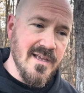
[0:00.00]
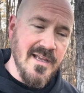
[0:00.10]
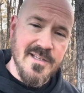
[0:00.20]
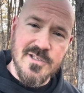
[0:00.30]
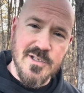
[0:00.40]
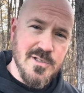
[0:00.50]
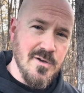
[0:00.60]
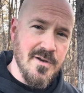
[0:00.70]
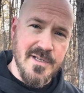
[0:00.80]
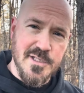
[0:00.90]
it's just
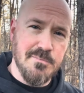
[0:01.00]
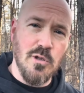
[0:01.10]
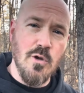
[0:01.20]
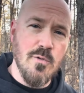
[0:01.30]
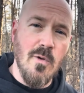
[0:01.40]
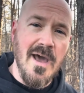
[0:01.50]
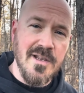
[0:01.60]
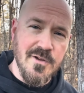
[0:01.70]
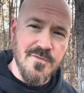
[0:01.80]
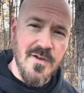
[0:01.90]
going to explode right
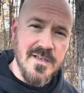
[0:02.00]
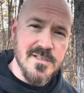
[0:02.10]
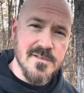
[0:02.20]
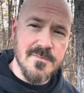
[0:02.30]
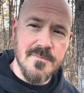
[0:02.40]
in your face.